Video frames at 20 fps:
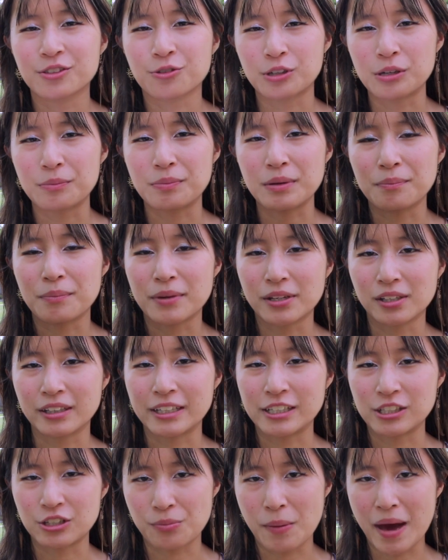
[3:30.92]
creepy
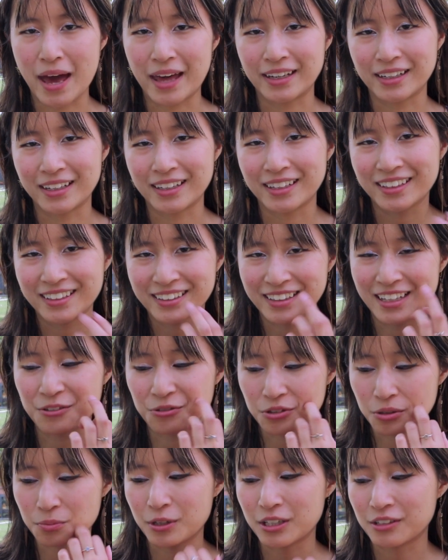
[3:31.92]
middle-aged men. It
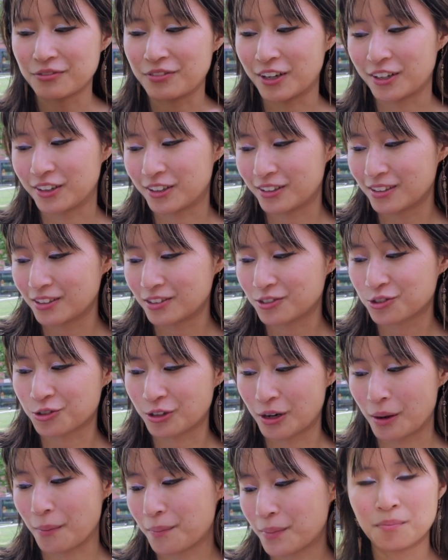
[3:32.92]
was a pretty fun
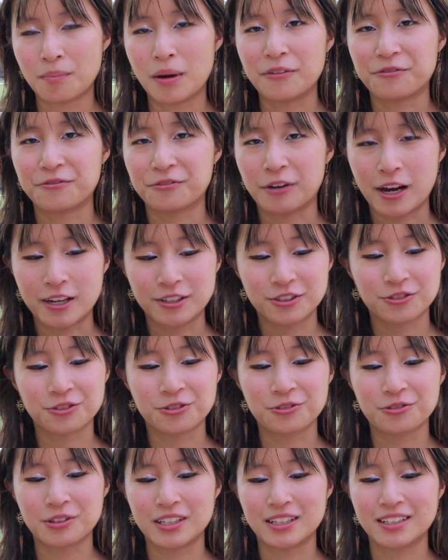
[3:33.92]
trip. My friend
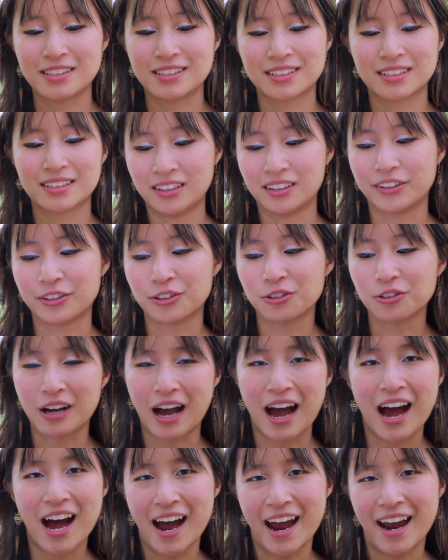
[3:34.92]
drew this little
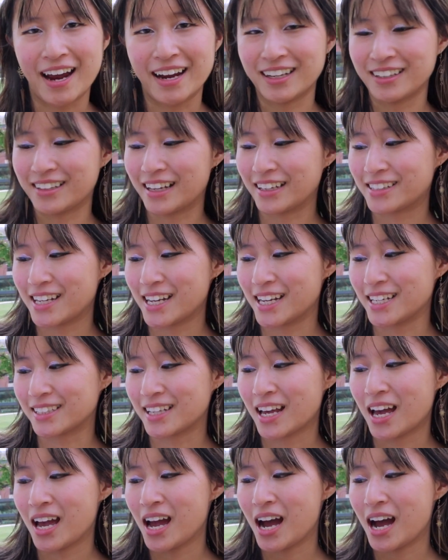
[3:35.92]
guy that says,